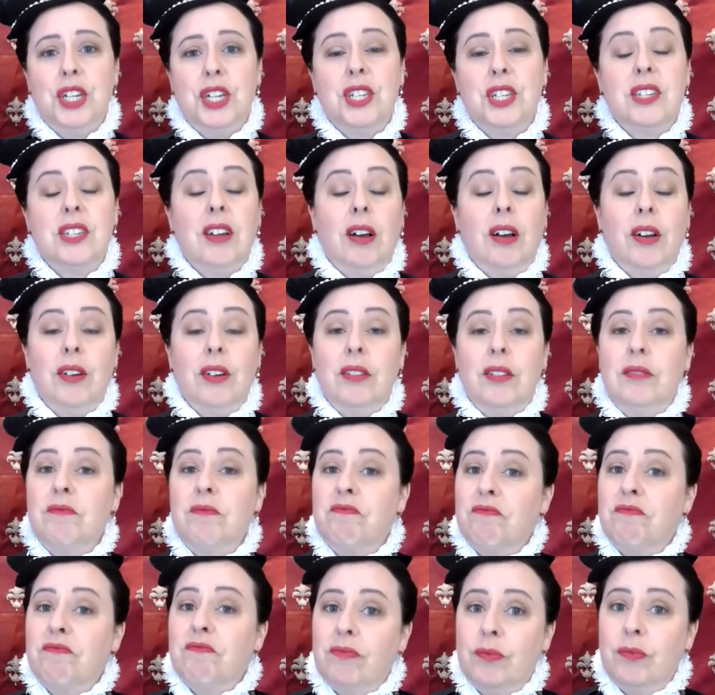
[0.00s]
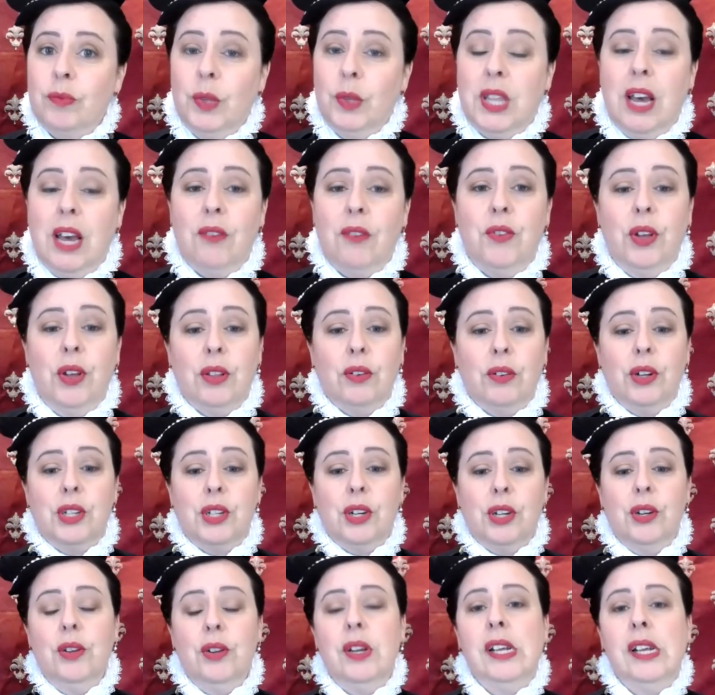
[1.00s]
So without further
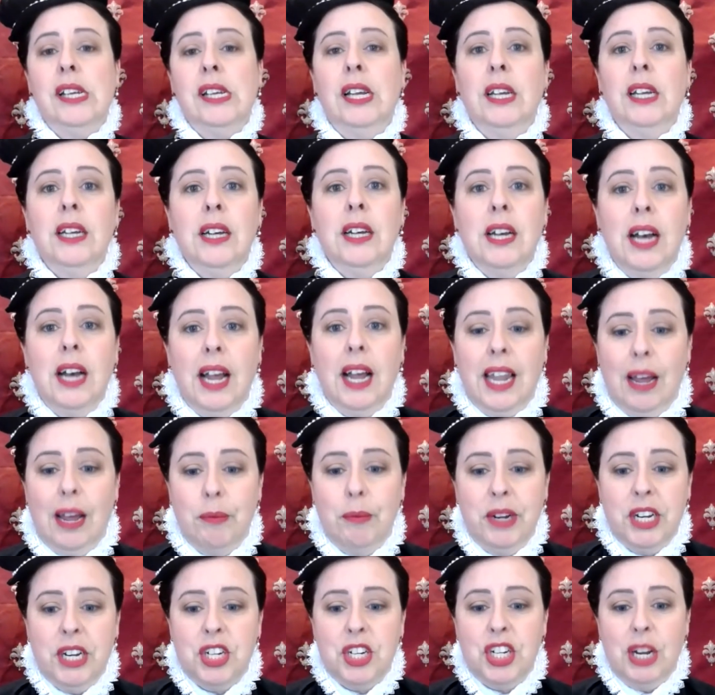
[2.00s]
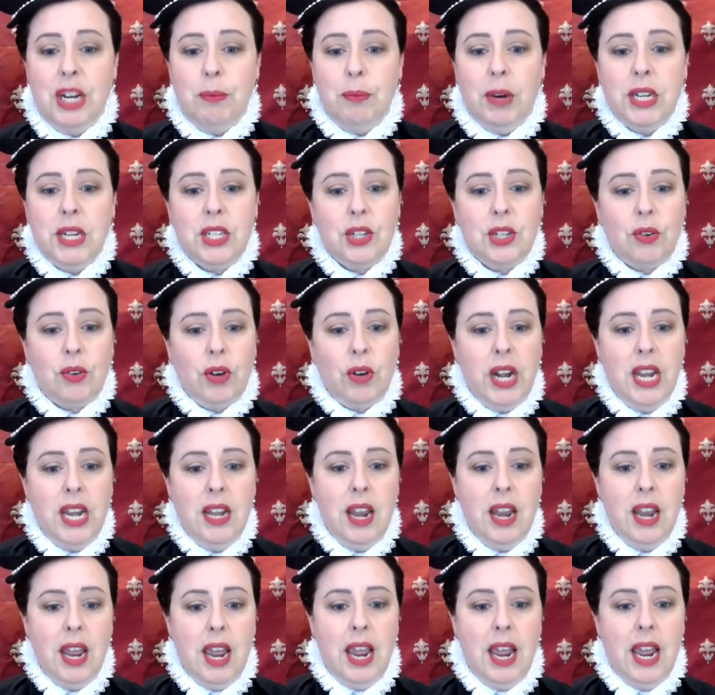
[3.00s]
ado, allow me to share my screen
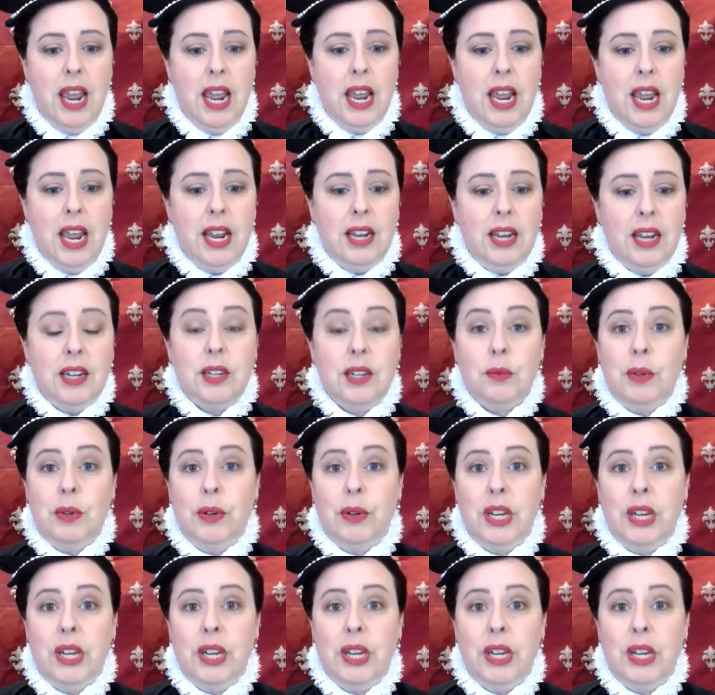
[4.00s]
and we'll get